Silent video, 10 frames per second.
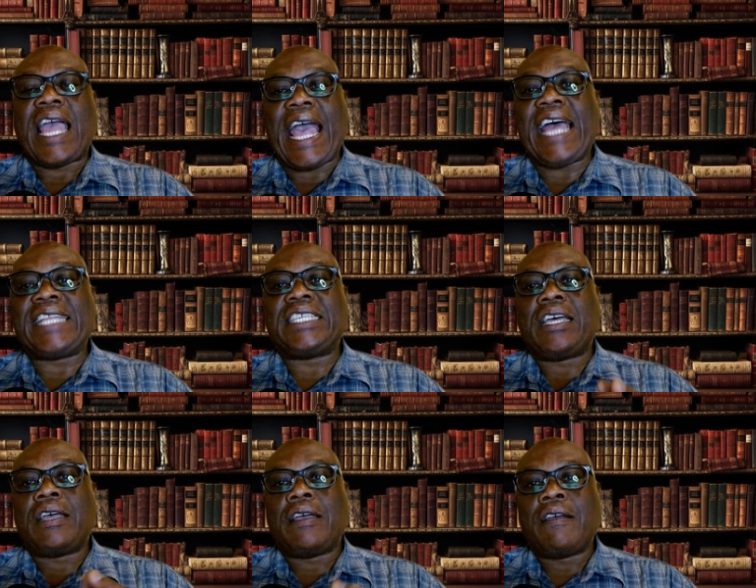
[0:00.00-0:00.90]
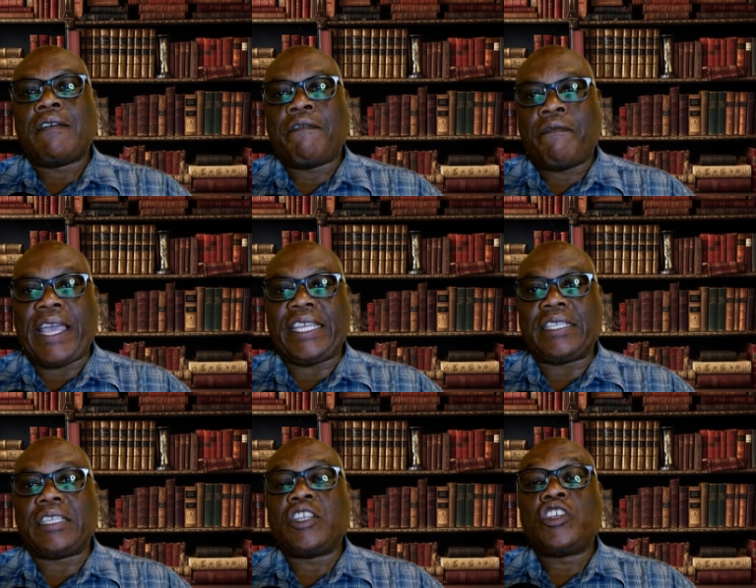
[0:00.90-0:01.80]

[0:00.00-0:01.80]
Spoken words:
and fined.